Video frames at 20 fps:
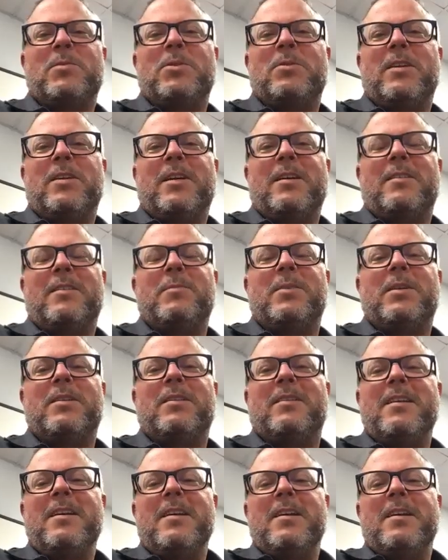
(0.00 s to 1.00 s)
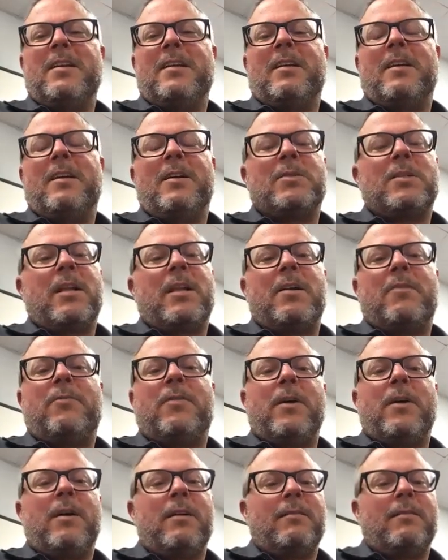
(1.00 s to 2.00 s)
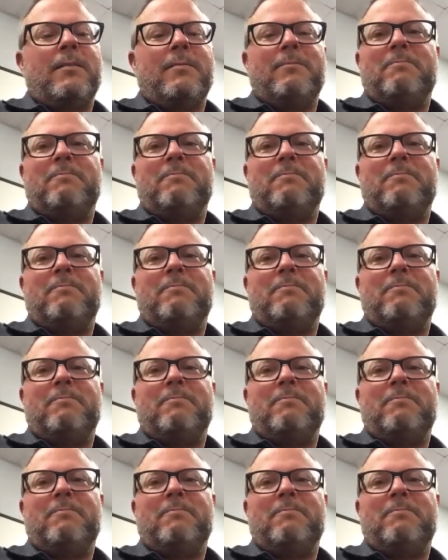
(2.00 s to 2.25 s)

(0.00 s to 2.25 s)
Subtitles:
yeah, but it was a lot of fun.